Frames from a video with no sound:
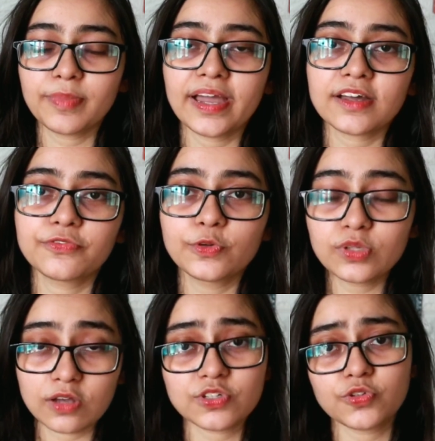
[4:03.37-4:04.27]
back a few
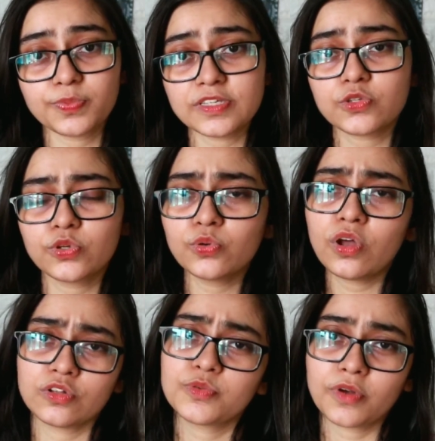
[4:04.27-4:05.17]
thousand rupees. So you'll
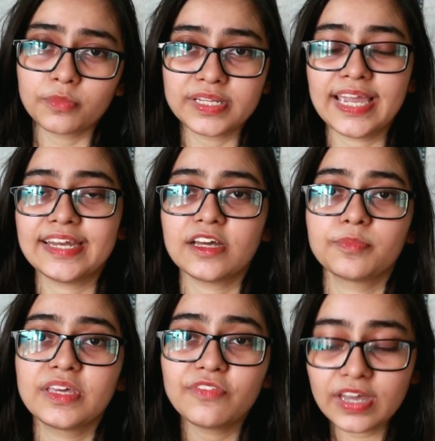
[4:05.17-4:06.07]
also probably end
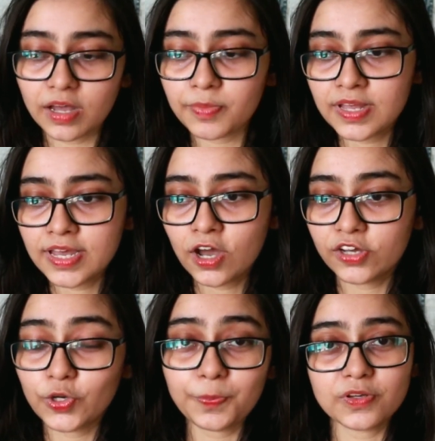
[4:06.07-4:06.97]
up giving up
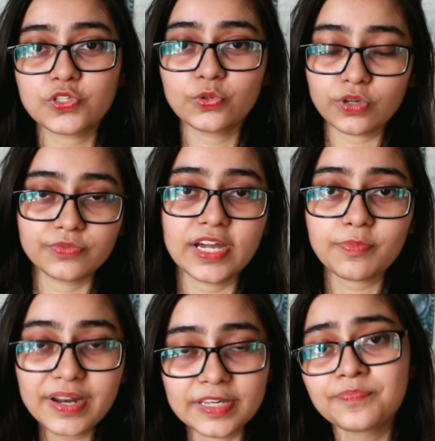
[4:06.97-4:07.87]
your pursuit of that
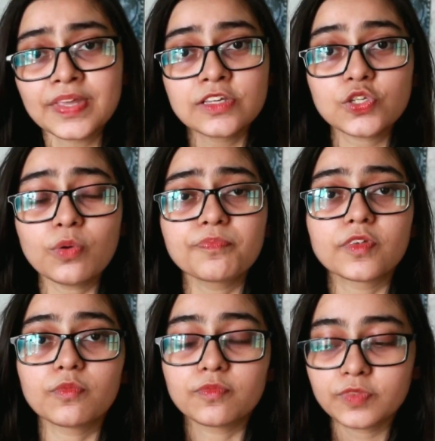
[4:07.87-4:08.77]
money. So
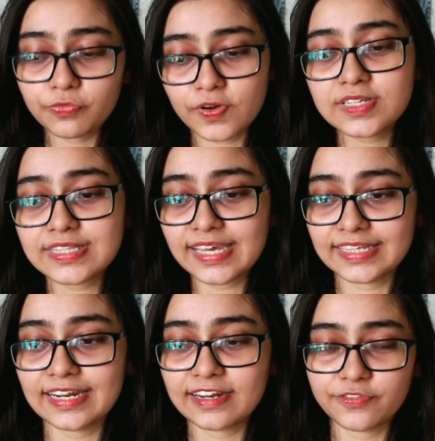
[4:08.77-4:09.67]
the first thing
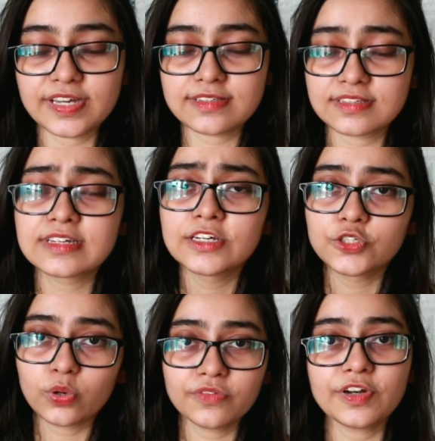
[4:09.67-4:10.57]
that I'll advise is
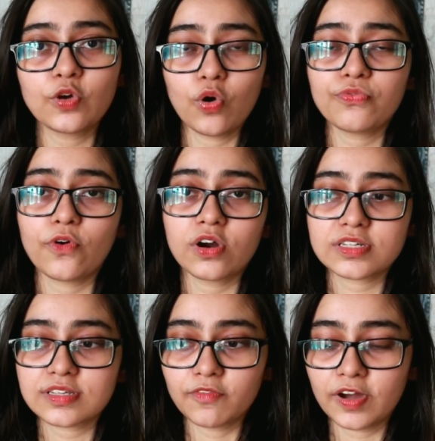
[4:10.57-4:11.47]
don't even go for
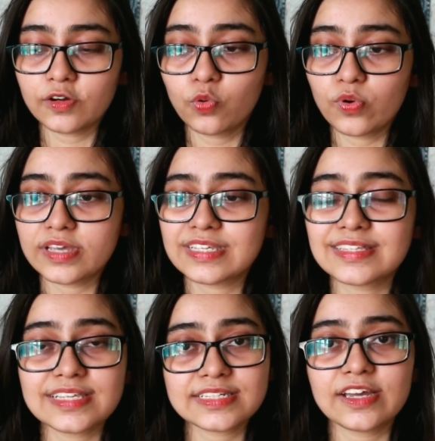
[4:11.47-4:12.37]
someone who is
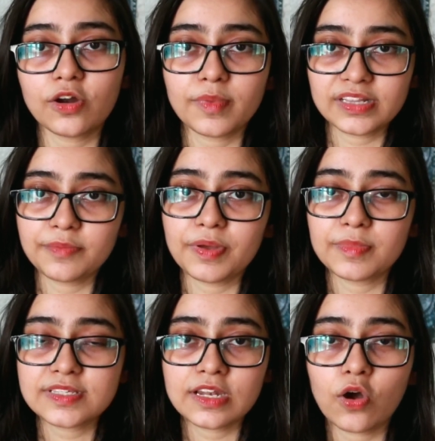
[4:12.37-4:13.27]
insisting on monthly
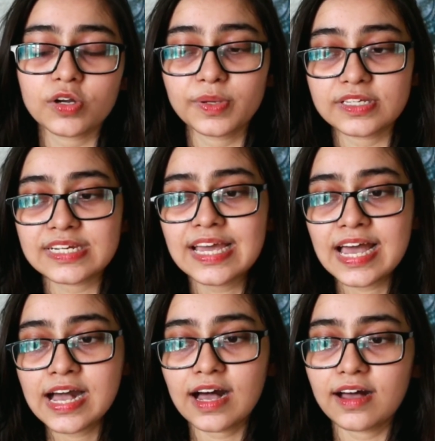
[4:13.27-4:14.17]
payments a lot, because
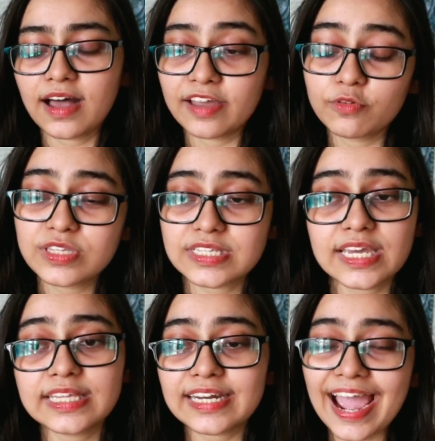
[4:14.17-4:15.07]
I would
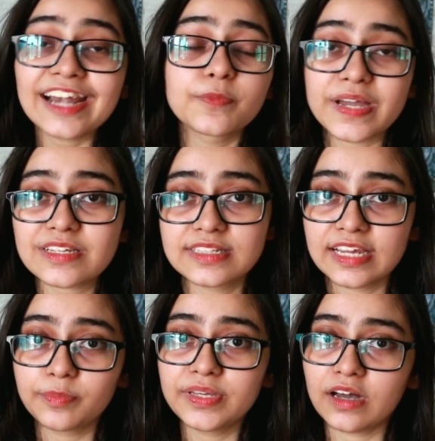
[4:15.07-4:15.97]
say that at best
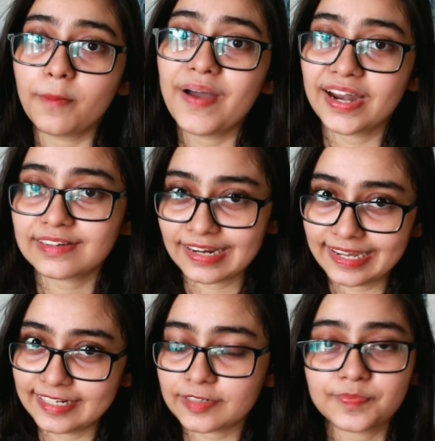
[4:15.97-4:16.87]
they'll be a bad
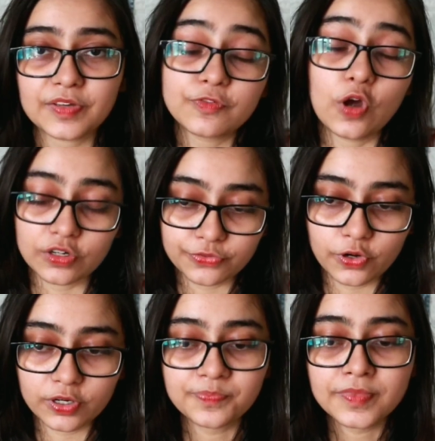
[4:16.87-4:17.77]
client, if not
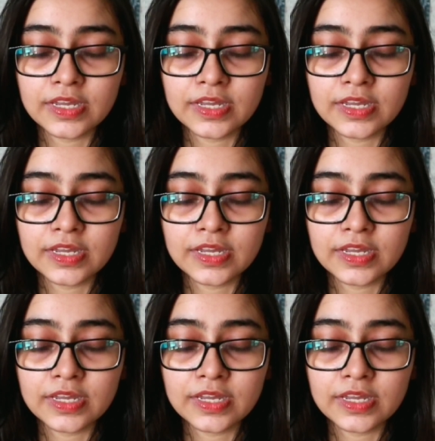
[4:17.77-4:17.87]
fraud.